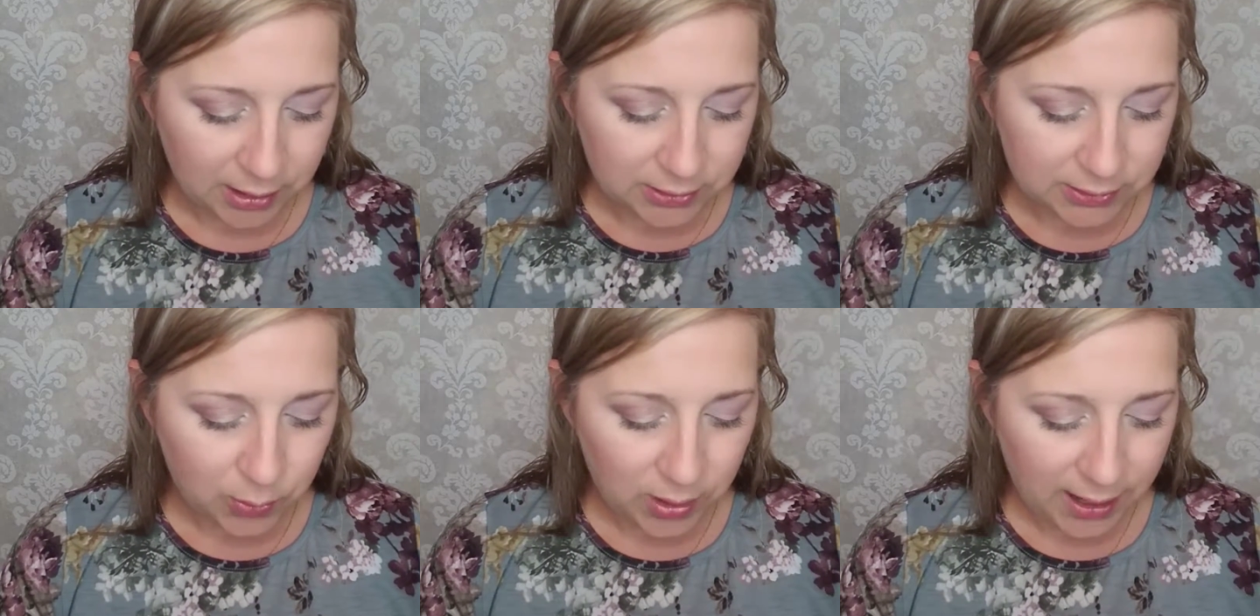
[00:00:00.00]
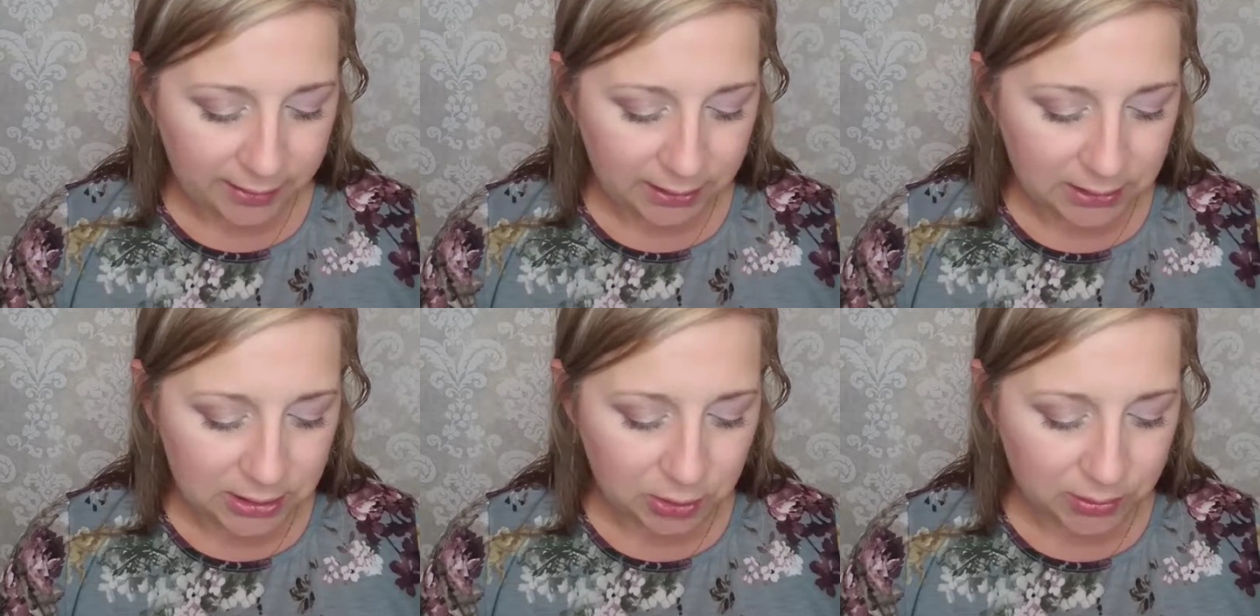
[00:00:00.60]
So what I like
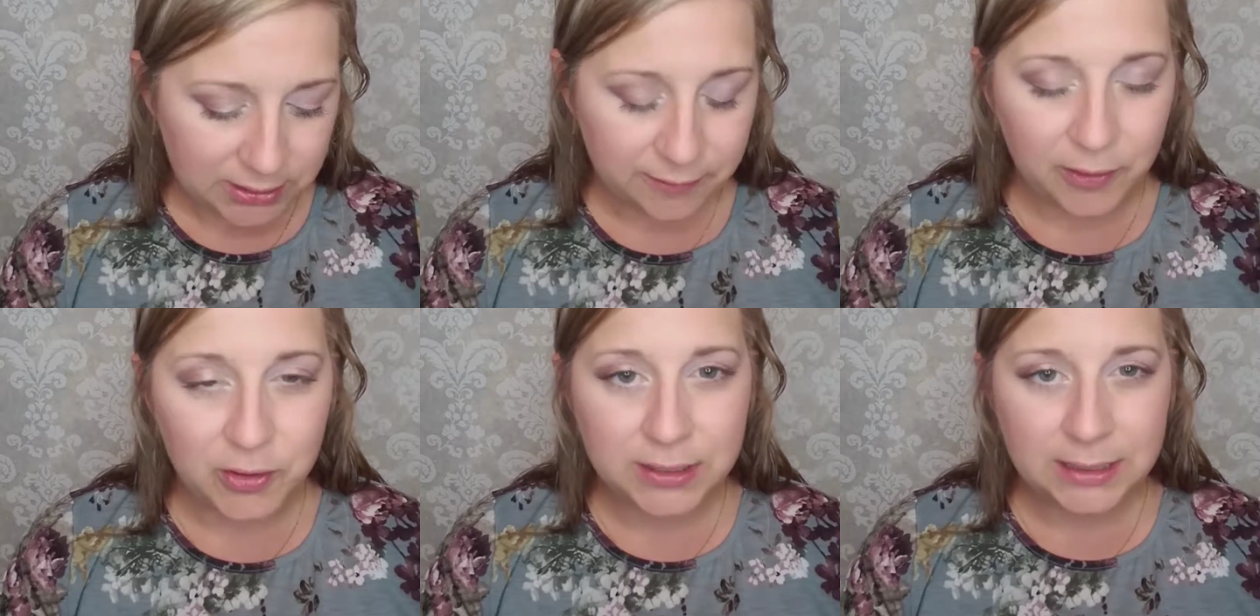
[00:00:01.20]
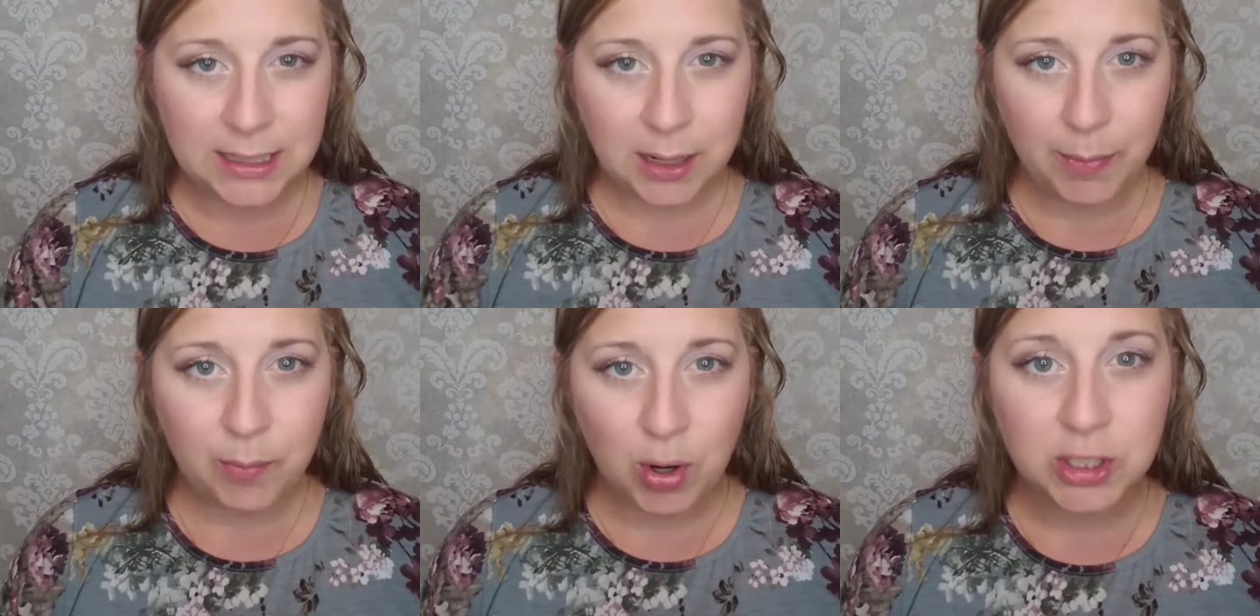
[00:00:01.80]
to do is first take
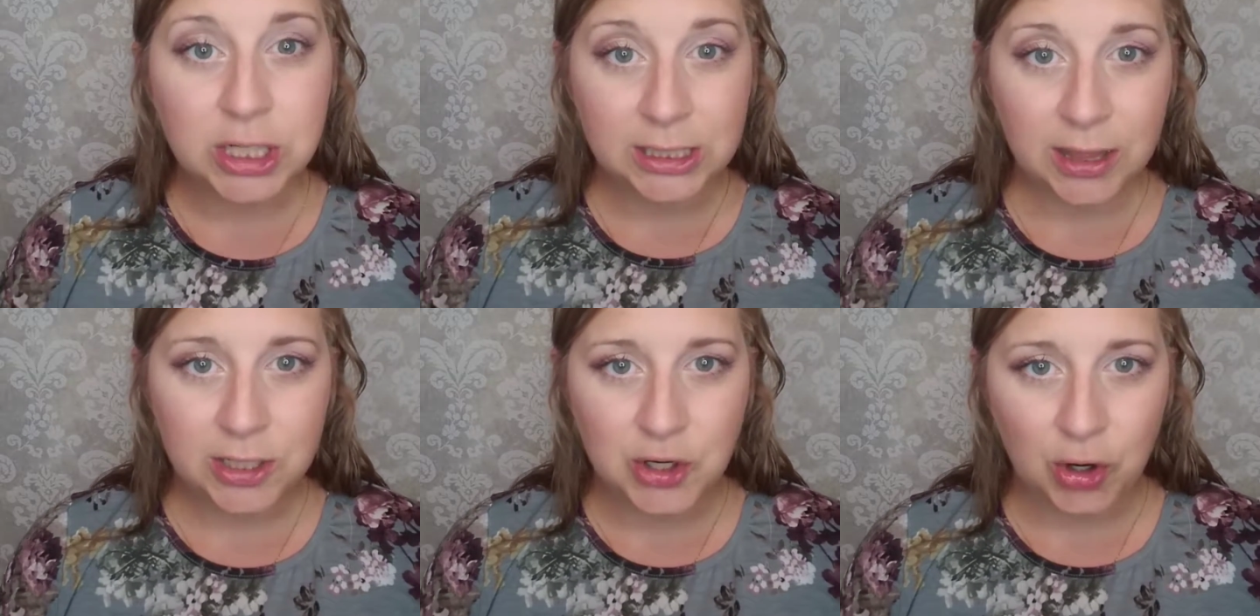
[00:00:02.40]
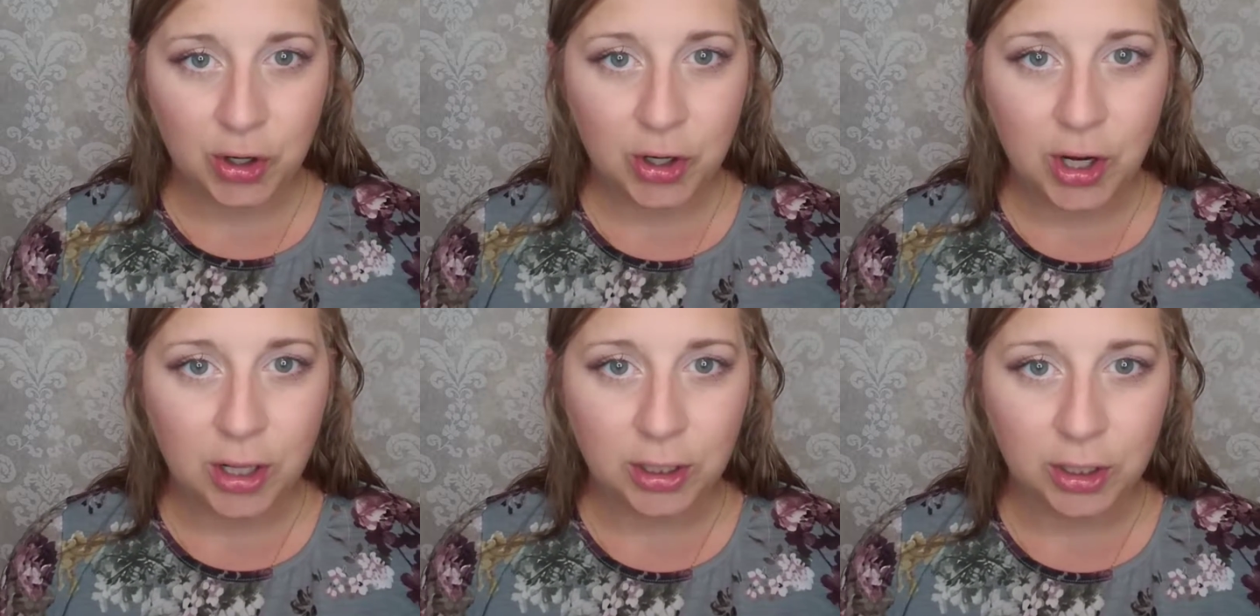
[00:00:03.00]
my brush into the darker
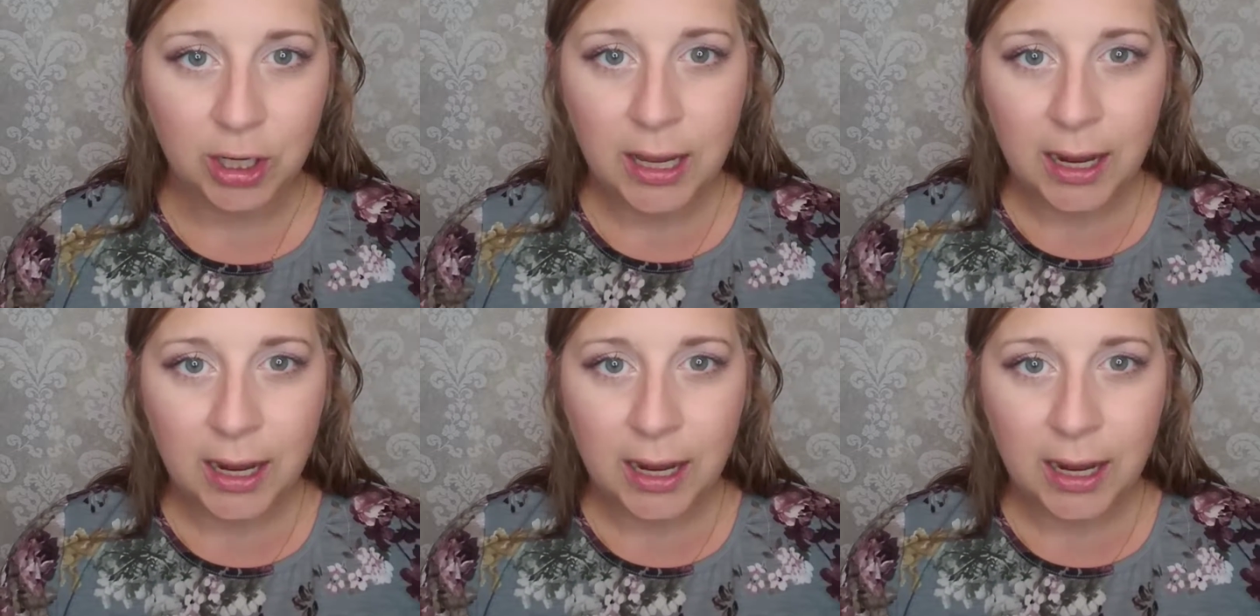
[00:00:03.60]
color